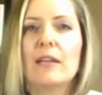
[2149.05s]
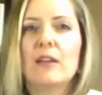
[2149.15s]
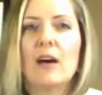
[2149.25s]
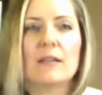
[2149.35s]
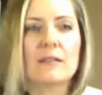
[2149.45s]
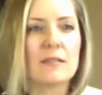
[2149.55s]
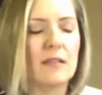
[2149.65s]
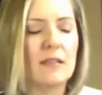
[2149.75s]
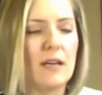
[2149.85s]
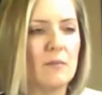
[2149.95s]
and not
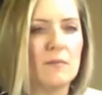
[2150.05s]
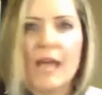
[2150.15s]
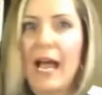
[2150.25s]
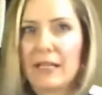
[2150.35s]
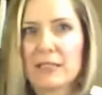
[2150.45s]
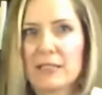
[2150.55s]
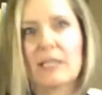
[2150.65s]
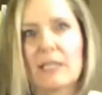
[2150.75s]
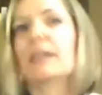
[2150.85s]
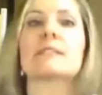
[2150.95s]

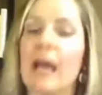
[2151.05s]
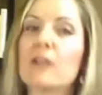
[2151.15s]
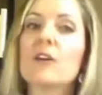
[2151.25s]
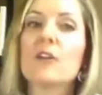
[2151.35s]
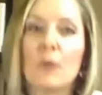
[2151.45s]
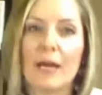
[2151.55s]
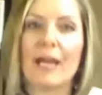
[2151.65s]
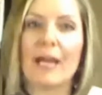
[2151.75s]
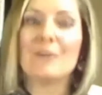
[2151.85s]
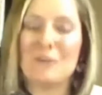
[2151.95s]
acting exactly the way
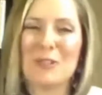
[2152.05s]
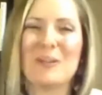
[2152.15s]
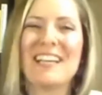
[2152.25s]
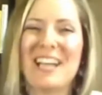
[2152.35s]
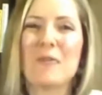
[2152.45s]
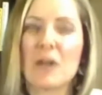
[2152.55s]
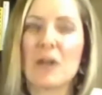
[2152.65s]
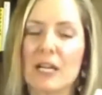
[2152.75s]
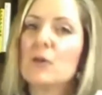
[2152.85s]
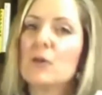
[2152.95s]
I would right now
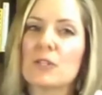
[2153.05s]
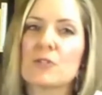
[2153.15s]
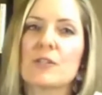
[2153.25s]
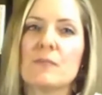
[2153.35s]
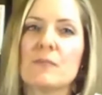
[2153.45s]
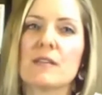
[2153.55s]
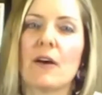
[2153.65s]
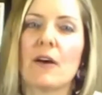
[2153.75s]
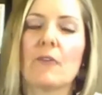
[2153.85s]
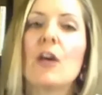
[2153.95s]
where I totally trust
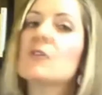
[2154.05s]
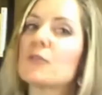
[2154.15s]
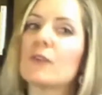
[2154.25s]
myself.